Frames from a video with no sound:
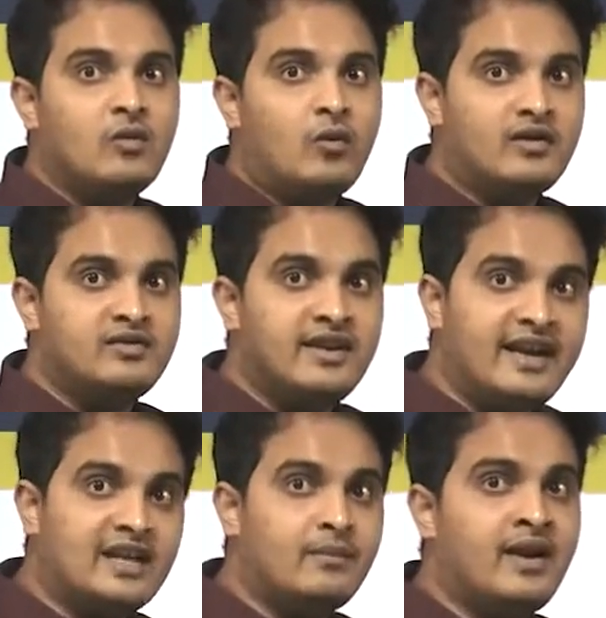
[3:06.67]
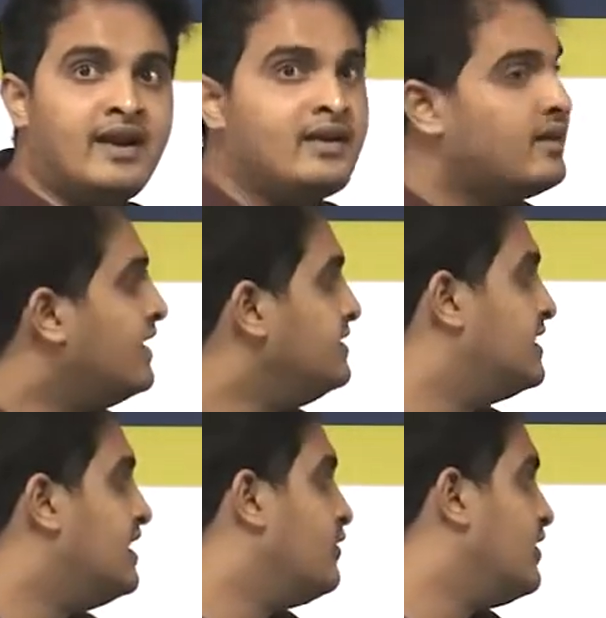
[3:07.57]
what is the datum head, each
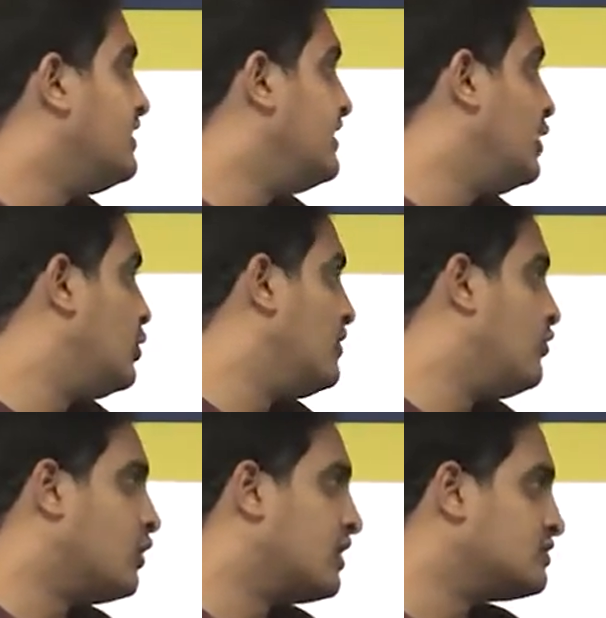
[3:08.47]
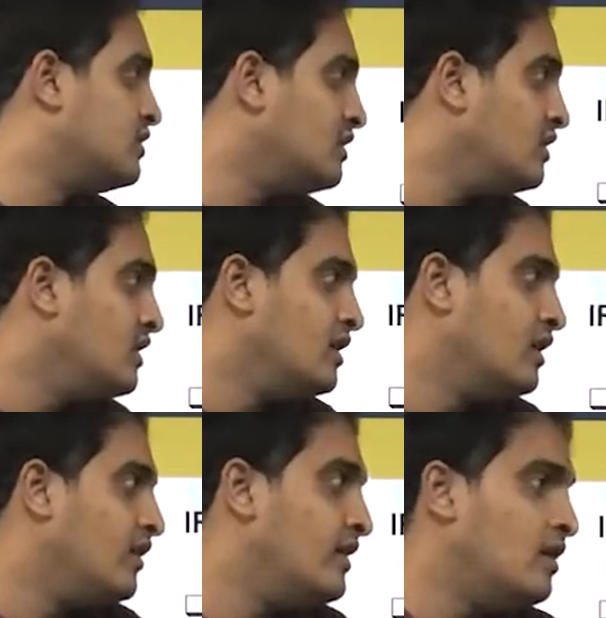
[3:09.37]
and everything need to be focused on
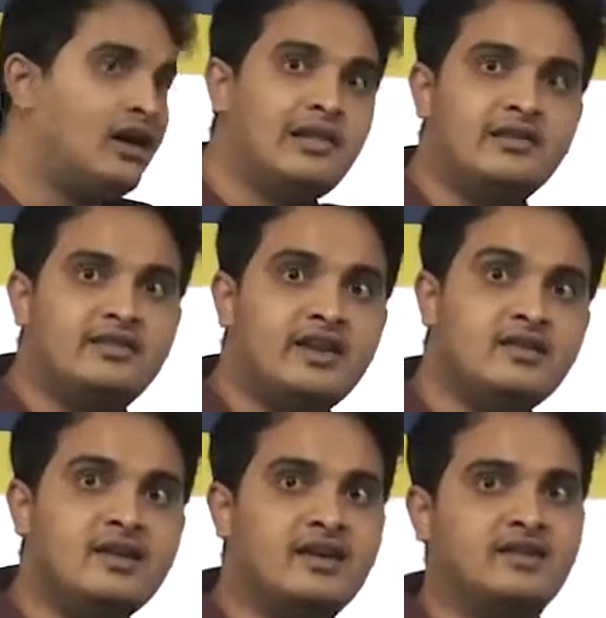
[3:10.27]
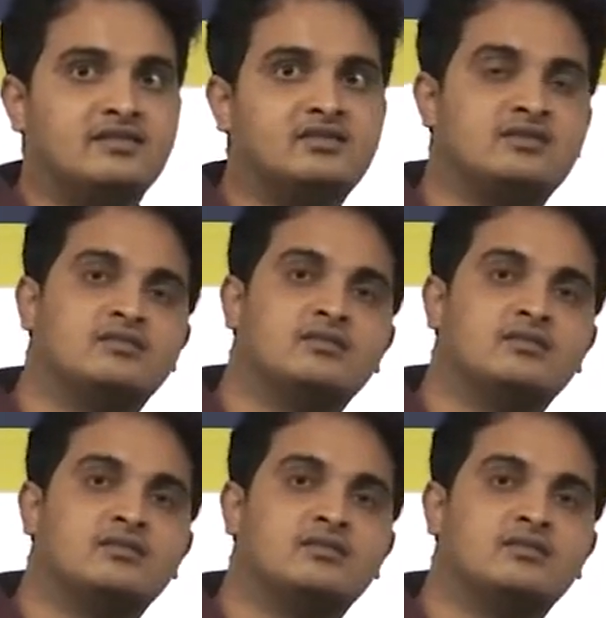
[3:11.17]
in all the three theories.